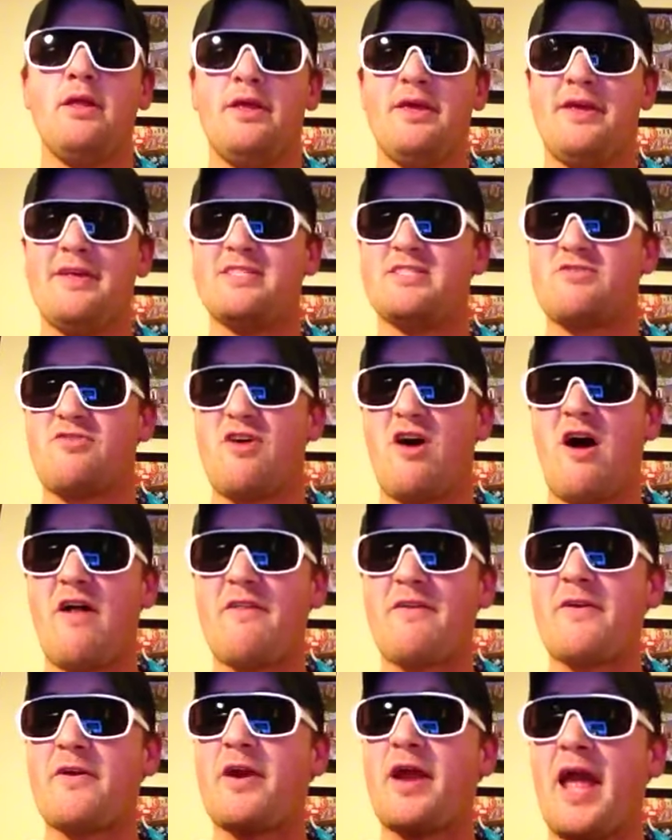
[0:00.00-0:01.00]
His
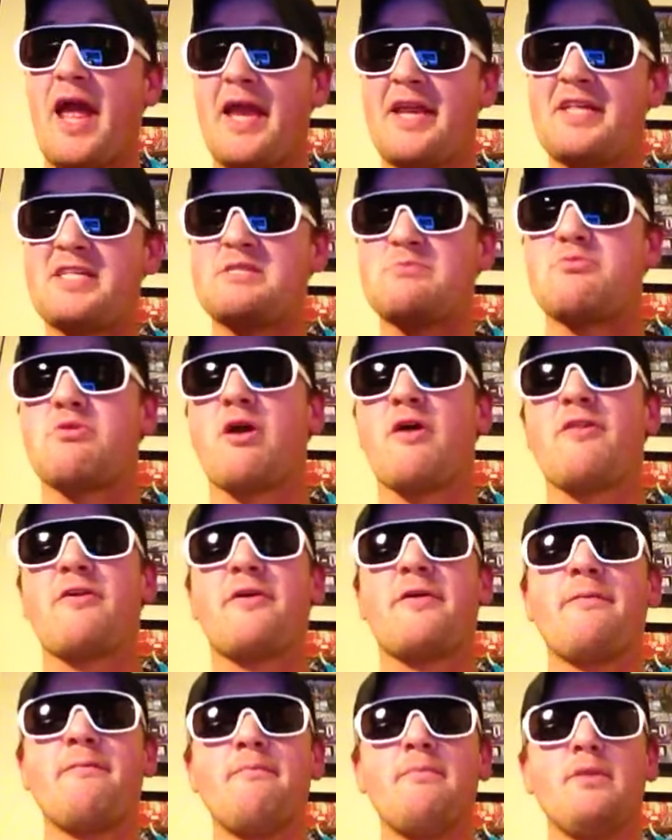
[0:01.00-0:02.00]
father and his
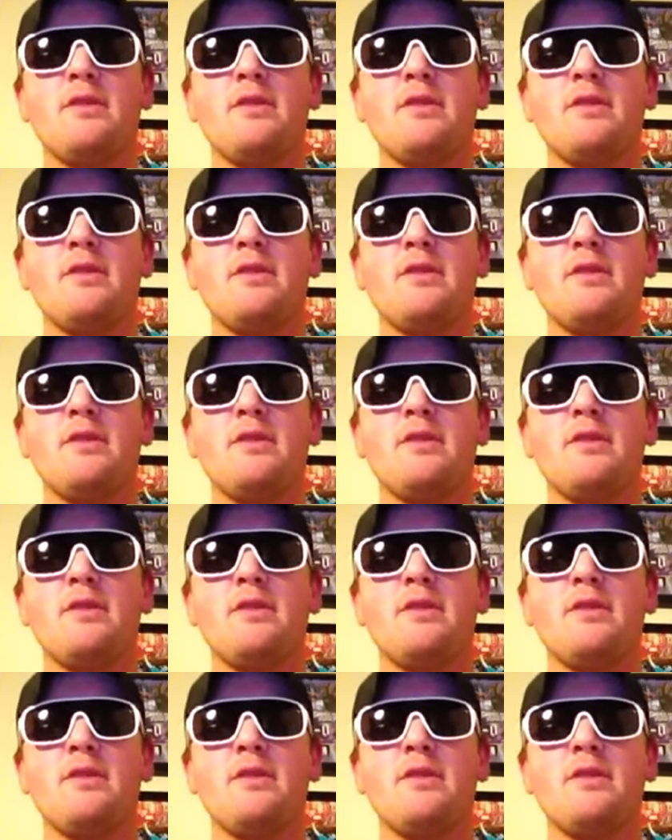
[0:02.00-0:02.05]
brother,